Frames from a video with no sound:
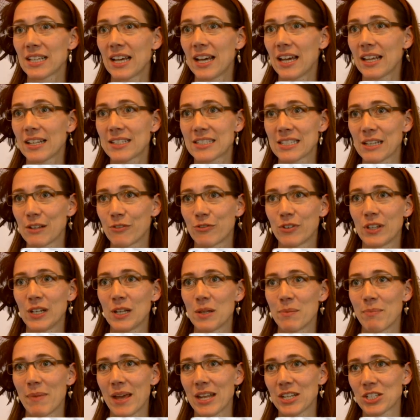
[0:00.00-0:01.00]
Later,
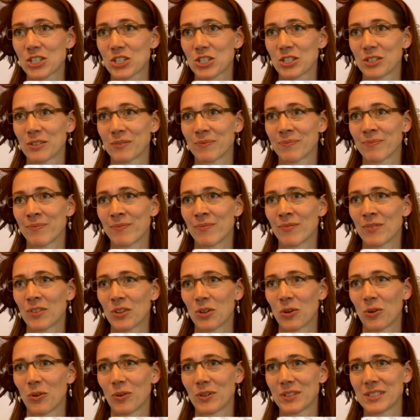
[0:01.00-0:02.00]
things will be getting
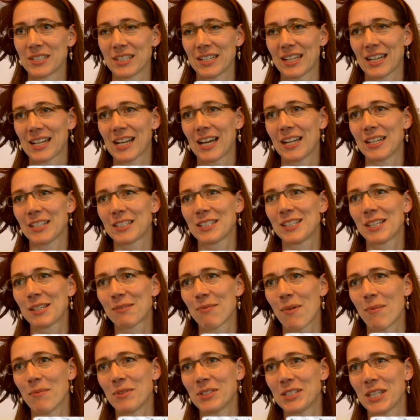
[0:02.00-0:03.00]
really busy, and I
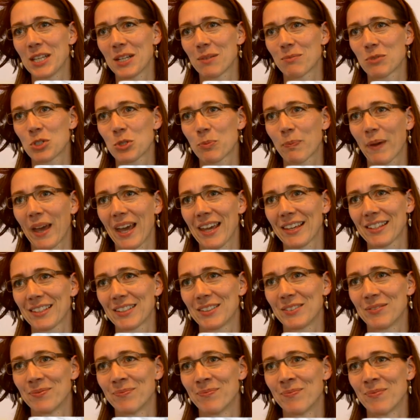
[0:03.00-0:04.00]
can't talk to everyone
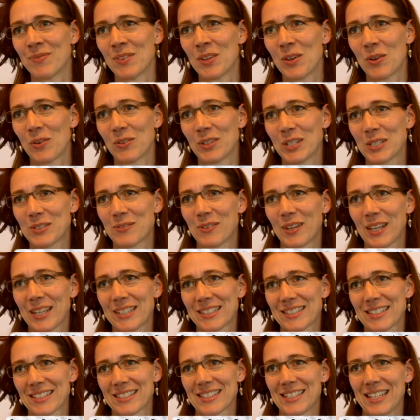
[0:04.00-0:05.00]
so I'm
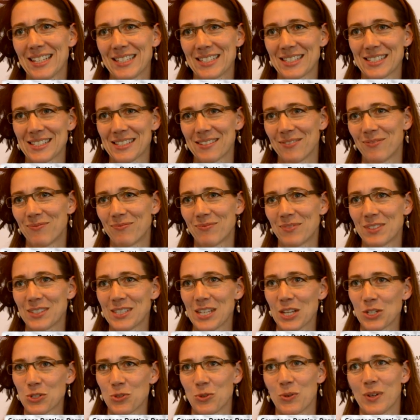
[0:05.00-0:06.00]
taking the opportunity
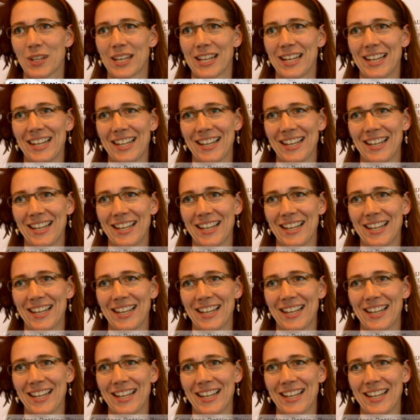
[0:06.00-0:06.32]
now.